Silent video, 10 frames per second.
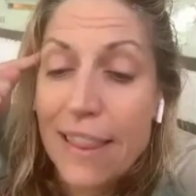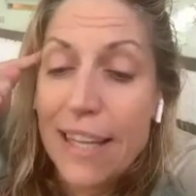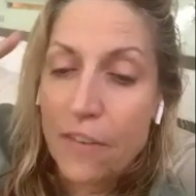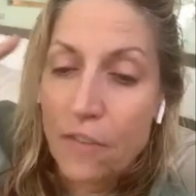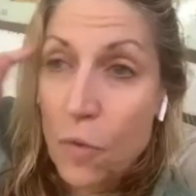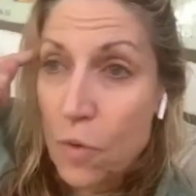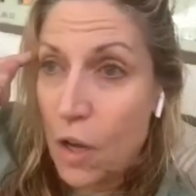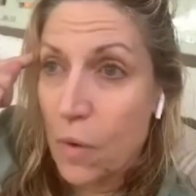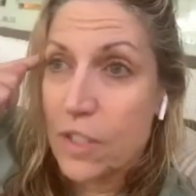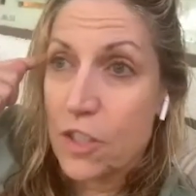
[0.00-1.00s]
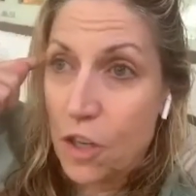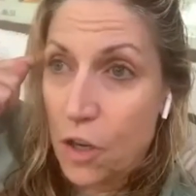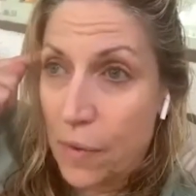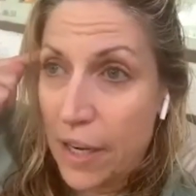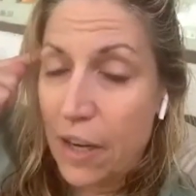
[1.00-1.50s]
think if you know it's a
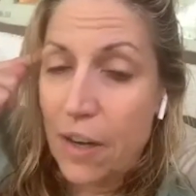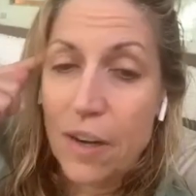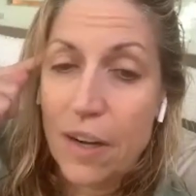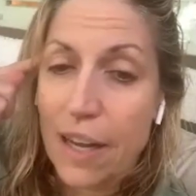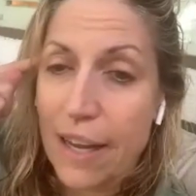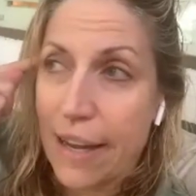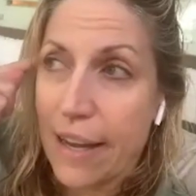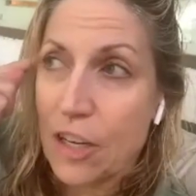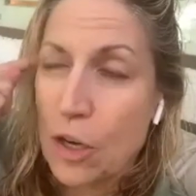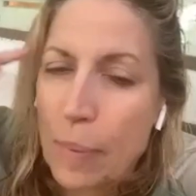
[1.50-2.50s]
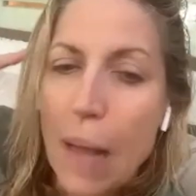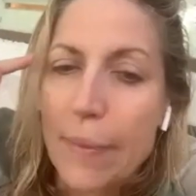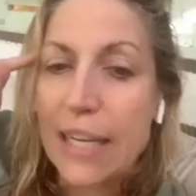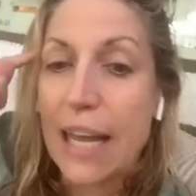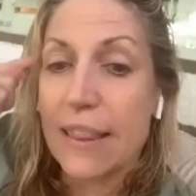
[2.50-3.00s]
career, you're
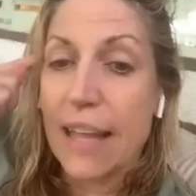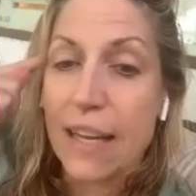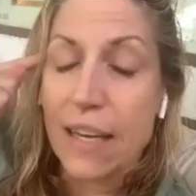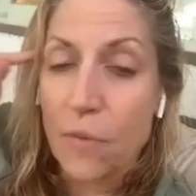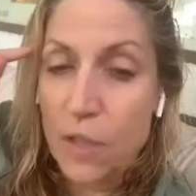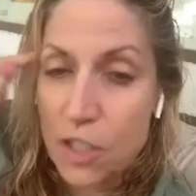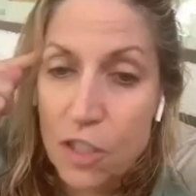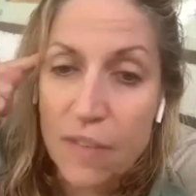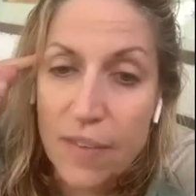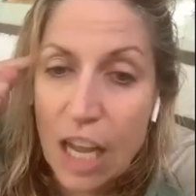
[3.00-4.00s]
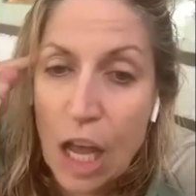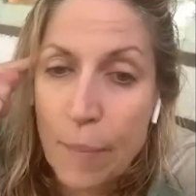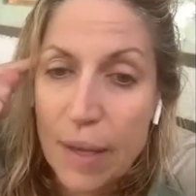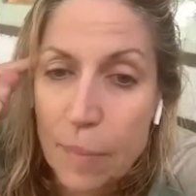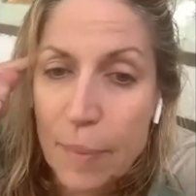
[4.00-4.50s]
probably not that original of a
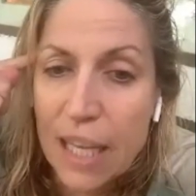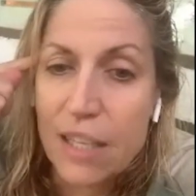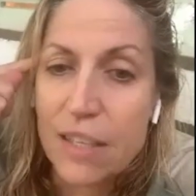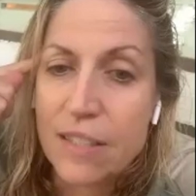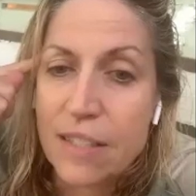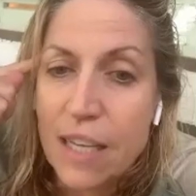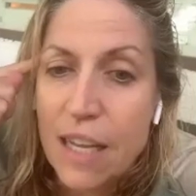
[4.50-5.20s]
comic, because